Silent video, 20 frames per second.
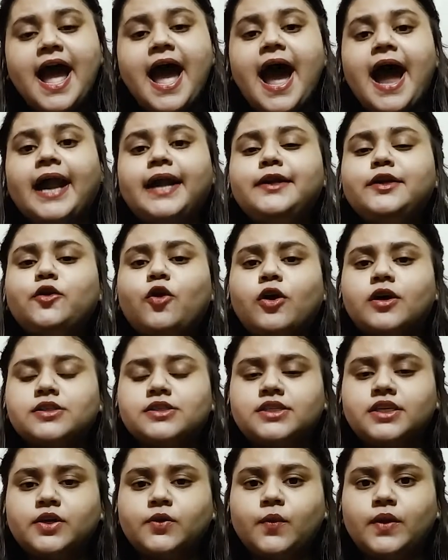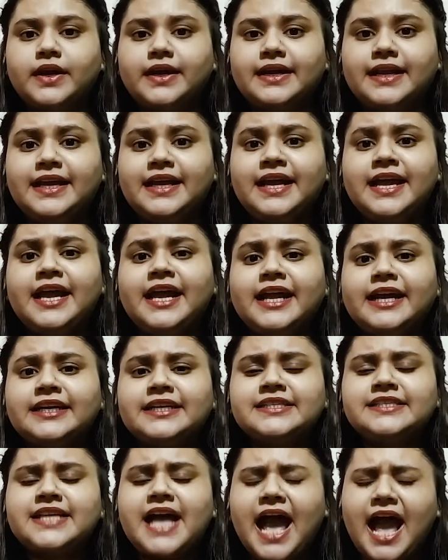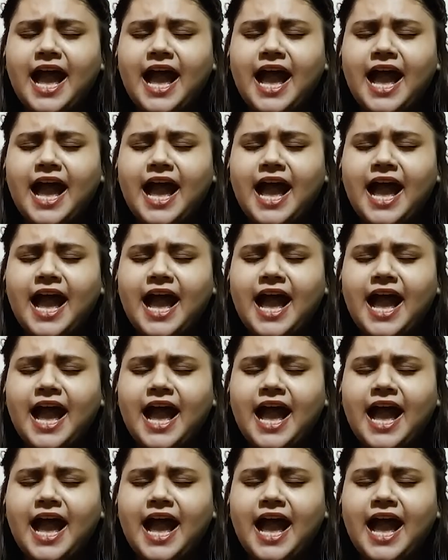and consequently, it is